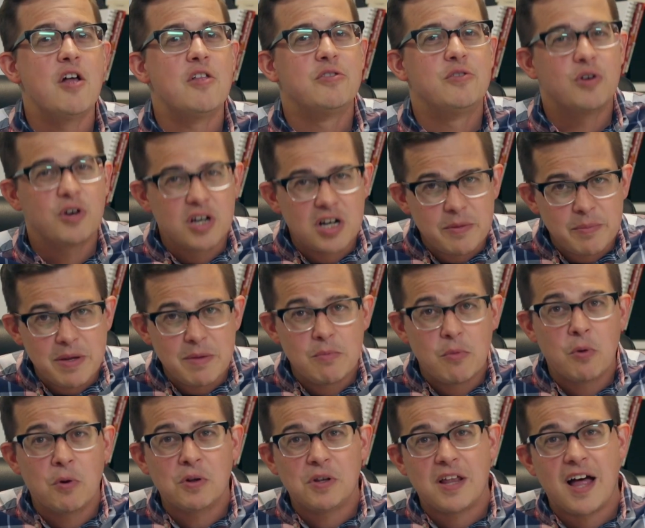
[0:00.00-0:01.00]
they're going to be
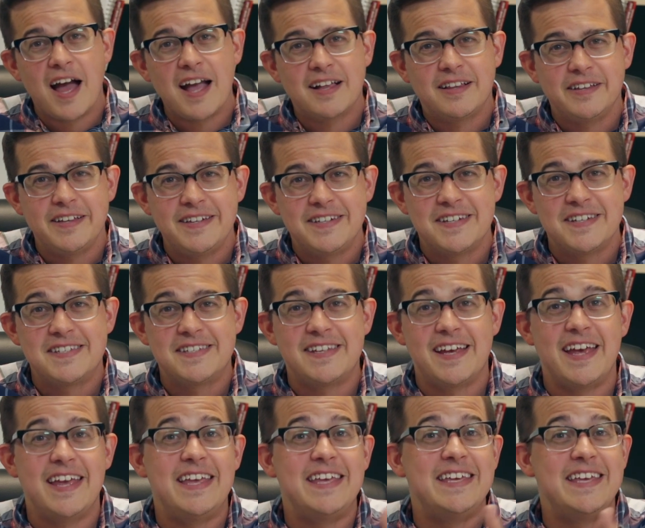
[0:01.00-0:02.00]
more likely to
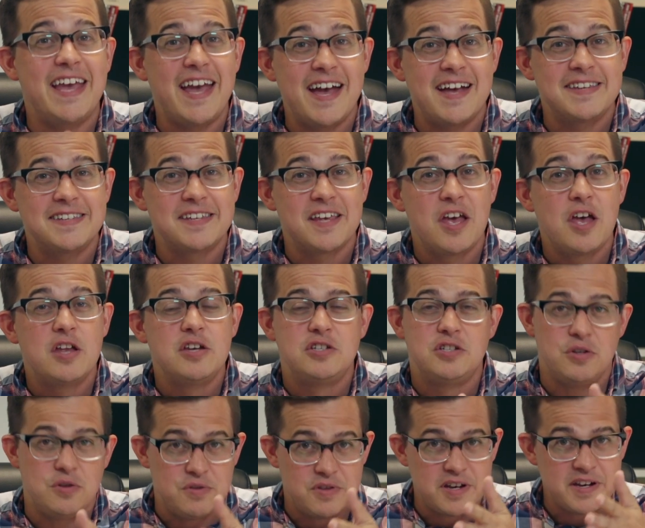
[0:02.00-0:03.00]
say yes
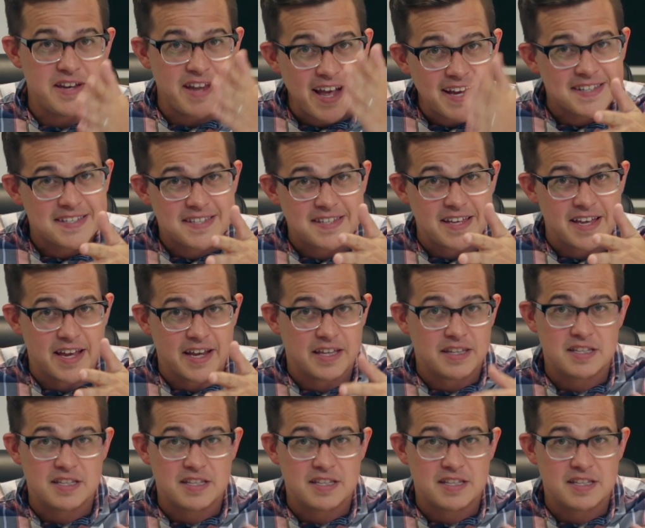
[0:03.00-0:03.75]
to the next thing.